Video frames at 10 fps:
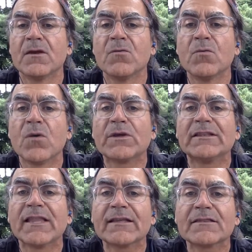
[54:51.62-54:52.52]
When we
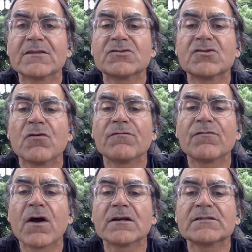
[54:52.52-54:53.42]
let the
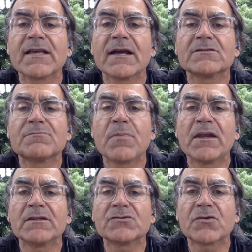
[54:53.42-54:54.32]
shofar sounds
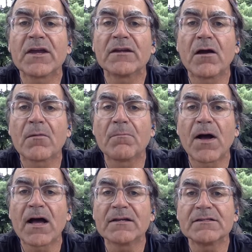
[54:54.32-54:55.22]
penetrate our
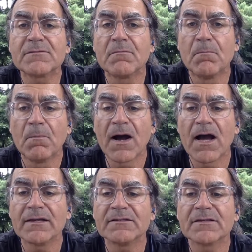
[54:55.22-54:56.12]
bodies,
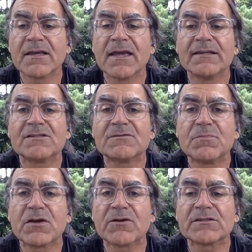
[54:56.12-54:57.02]
minds, and
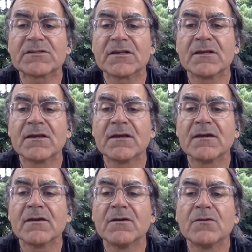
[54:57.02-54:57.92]
spirits,
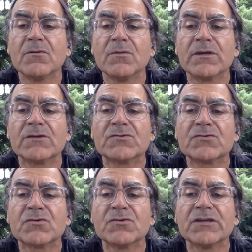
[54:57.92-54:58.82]
we can
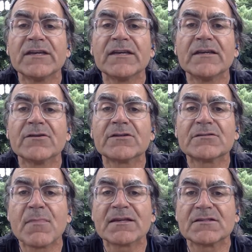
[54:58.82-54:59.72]
truly hear its
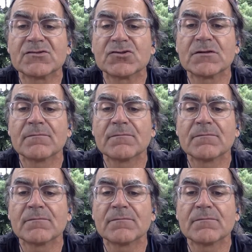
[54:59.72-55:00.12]
message.